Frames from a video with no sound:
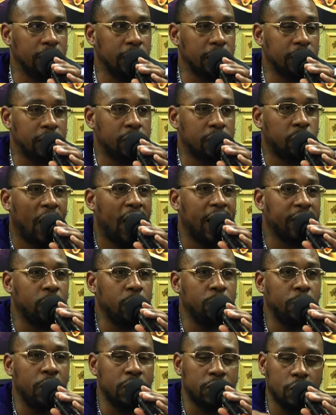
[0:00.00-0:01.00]
This is why
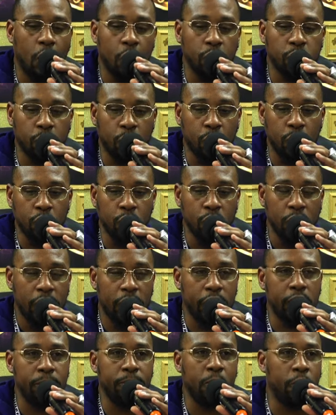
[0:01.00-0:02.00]
you must go through
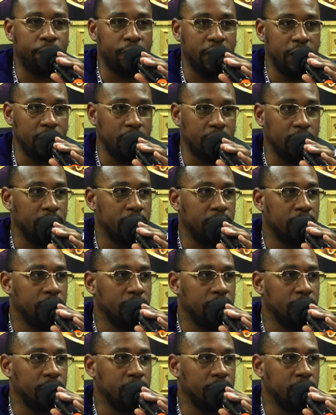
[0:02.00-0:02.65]
M O V